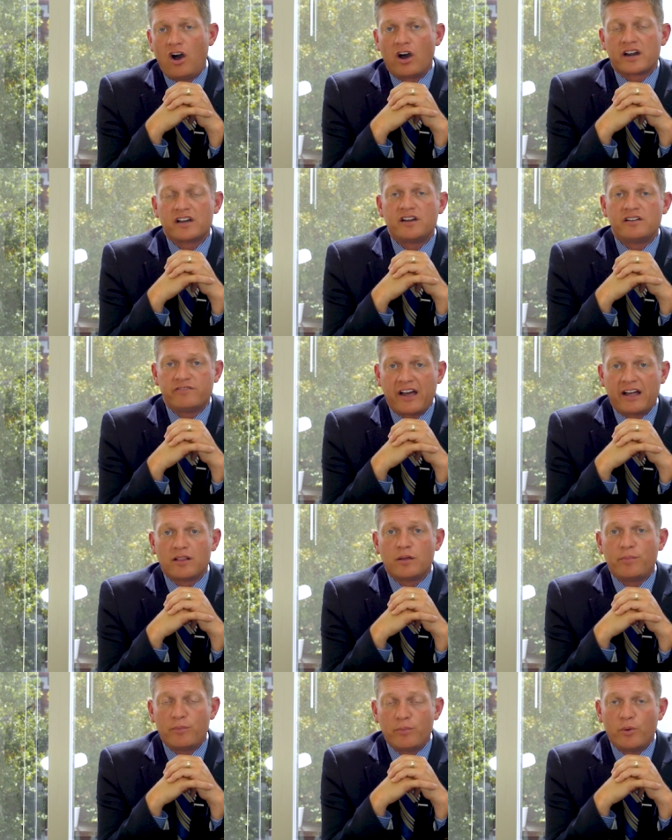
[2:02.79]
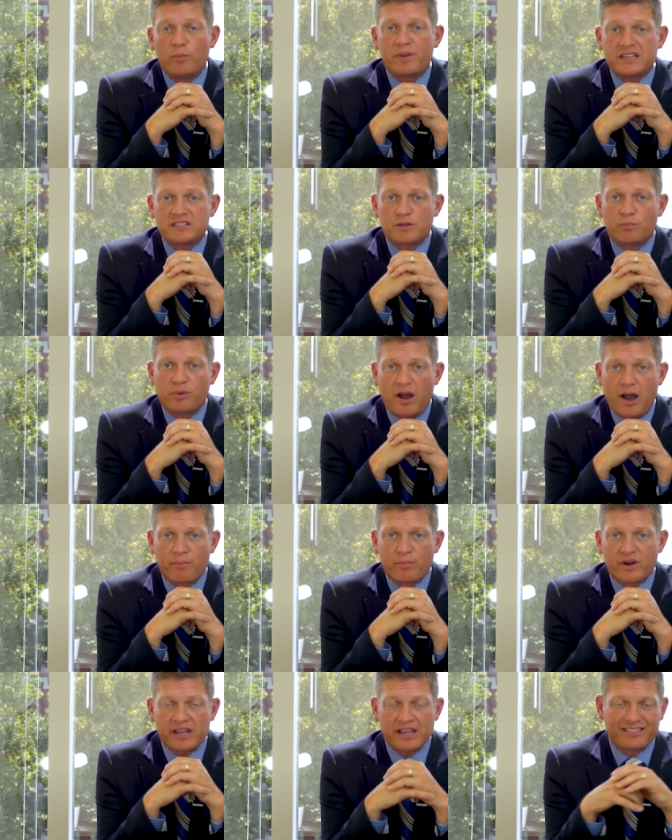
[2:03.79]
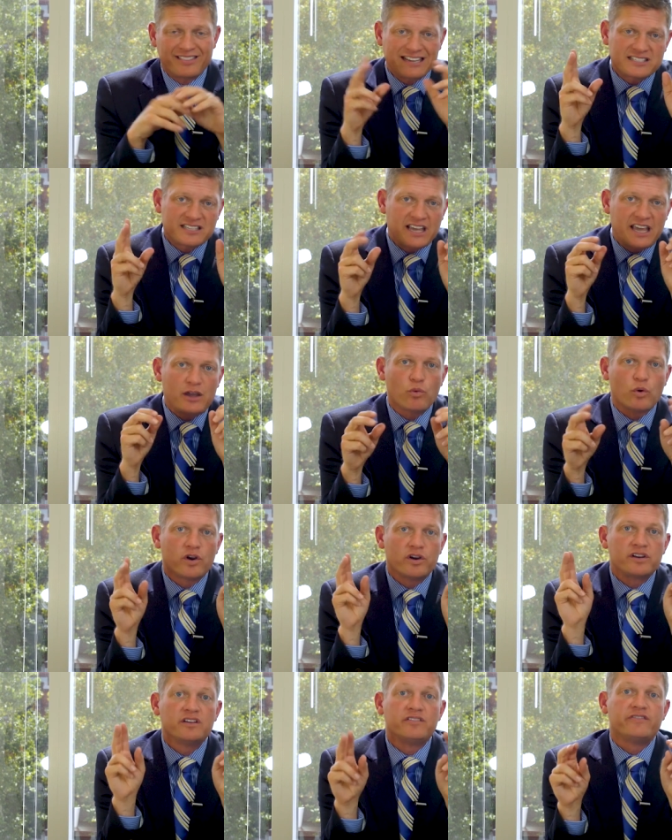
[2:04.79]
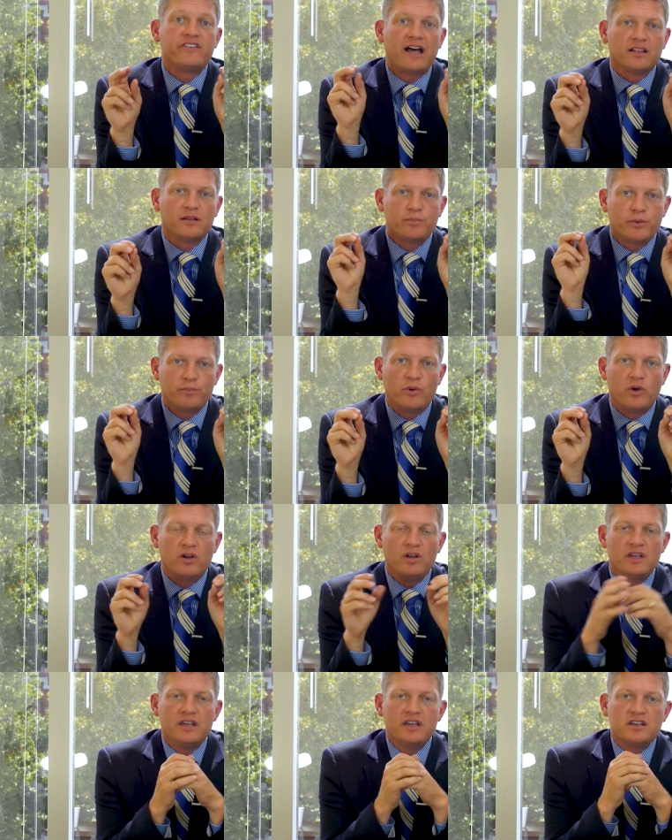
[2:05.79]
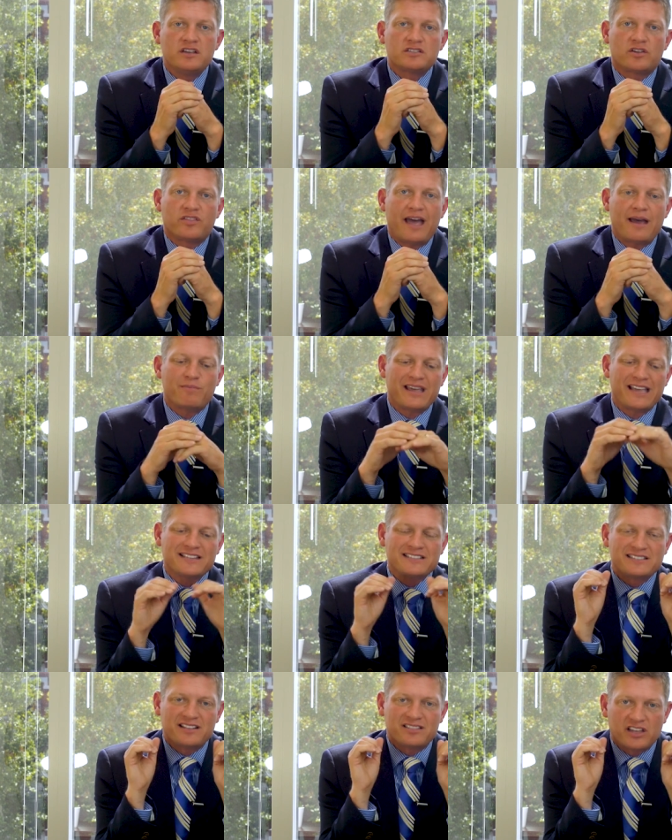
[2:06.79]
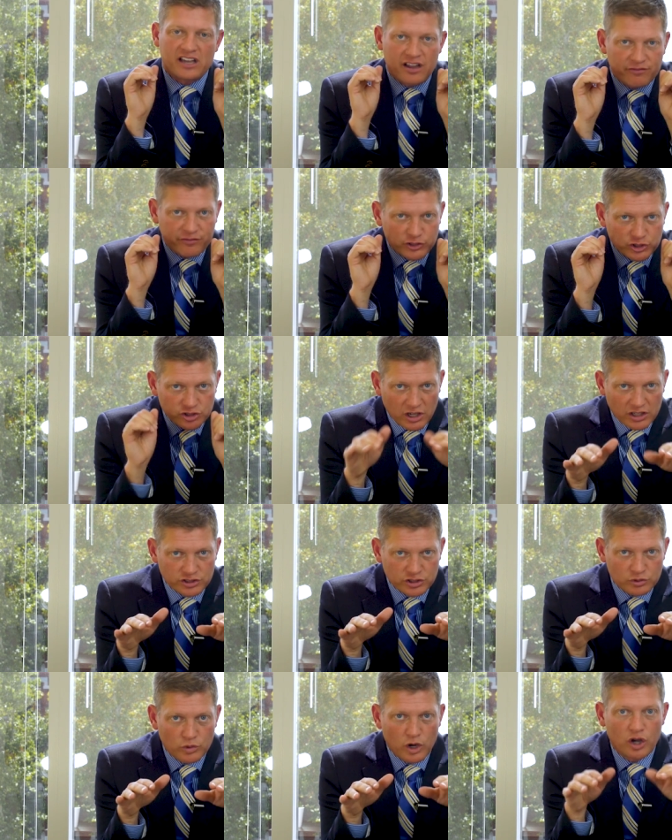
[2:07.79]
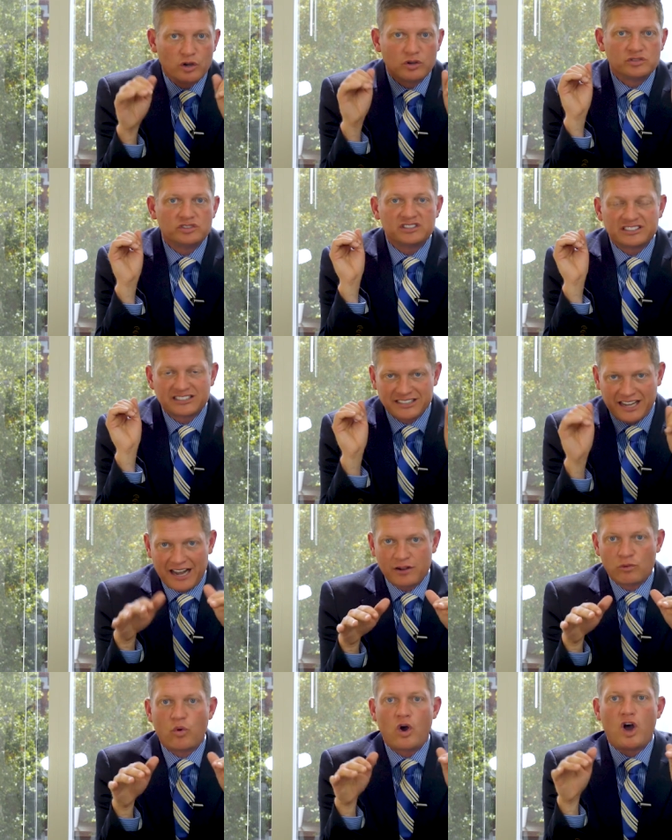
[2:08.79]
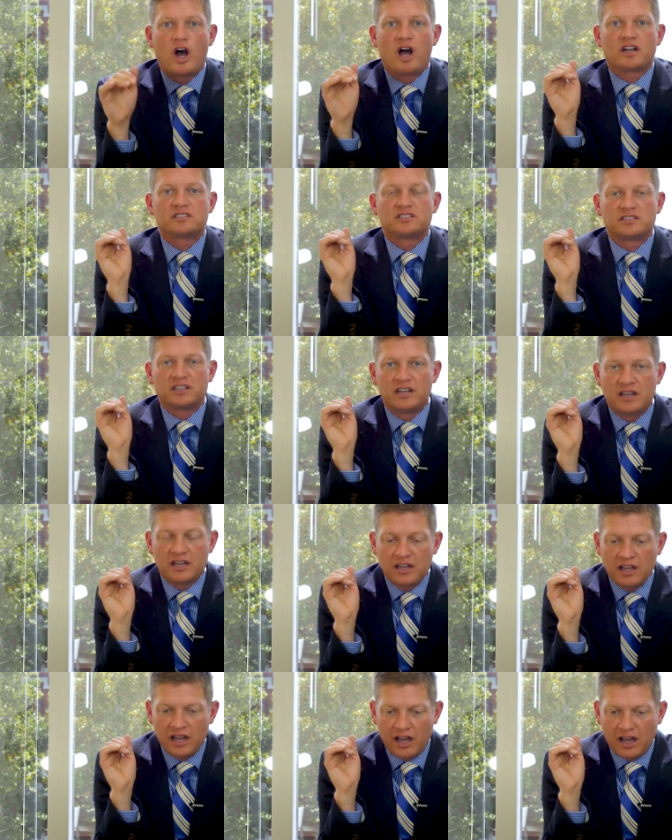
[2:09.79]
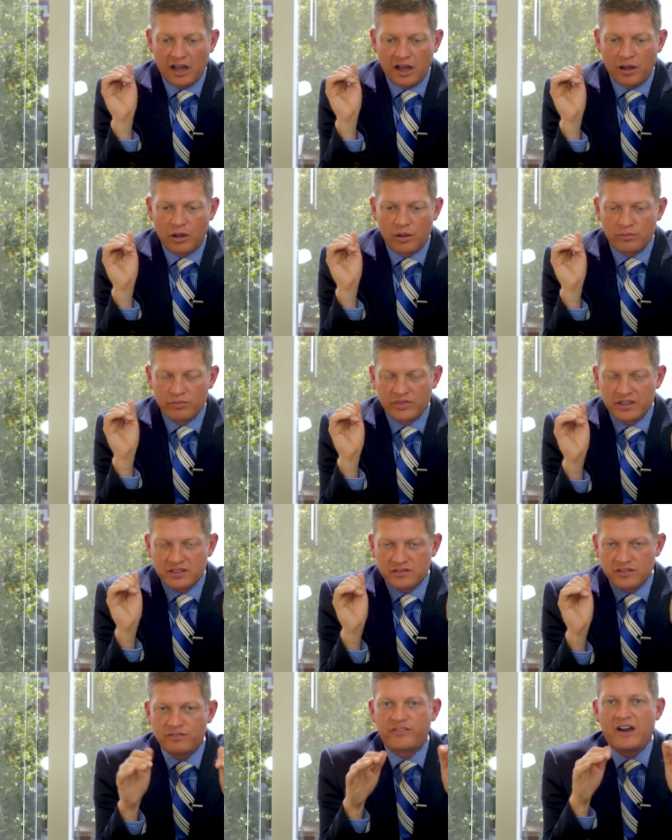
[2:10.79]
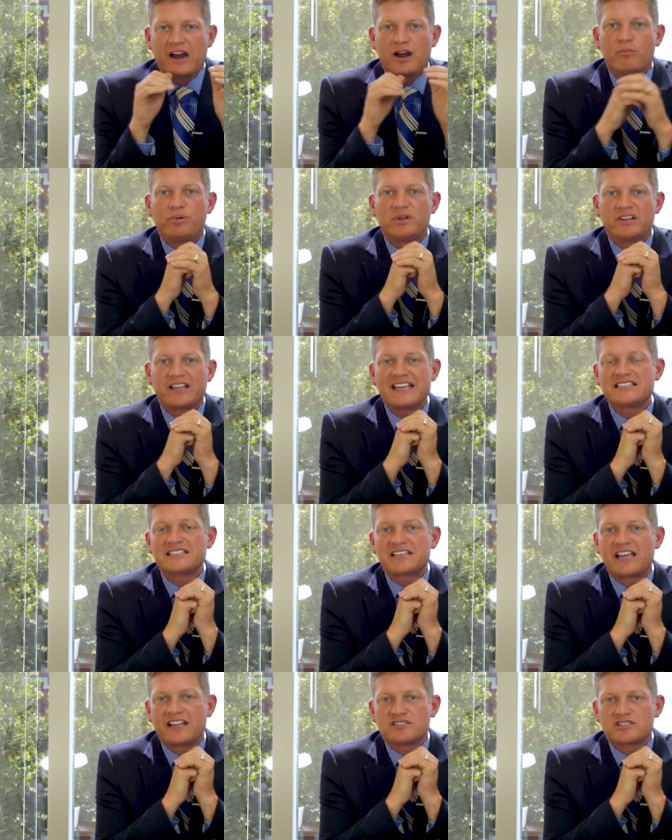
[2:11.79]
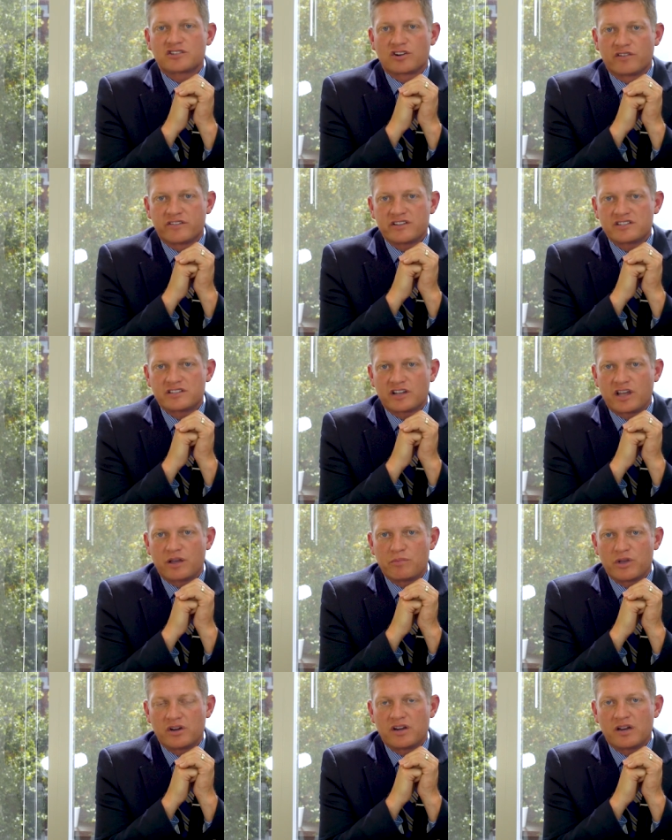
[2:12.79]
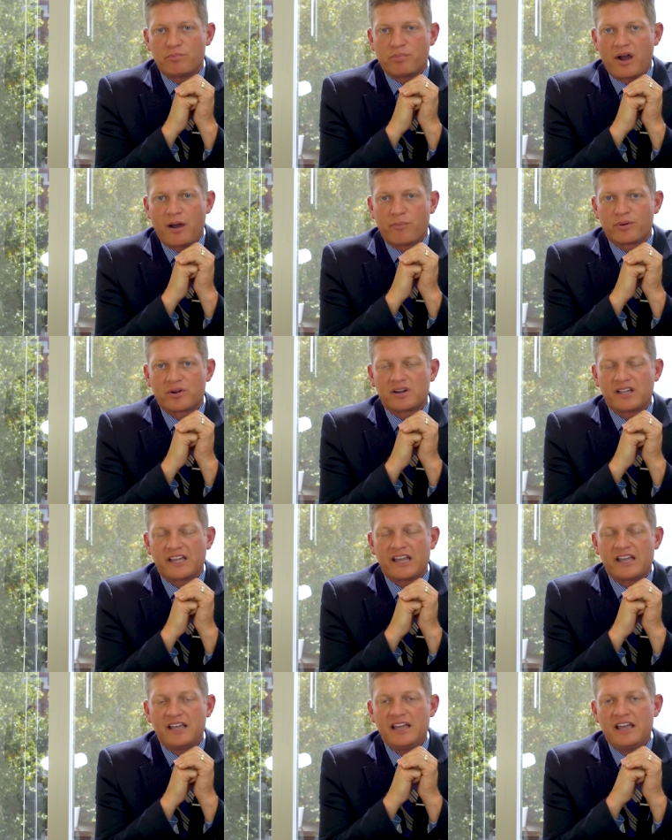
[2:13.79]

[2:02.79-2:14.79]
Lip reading: on a developable piece of property, and that's the key word, developable. So that means that the infrastructure, roads, sidewalks, the fire and police can service the community properly,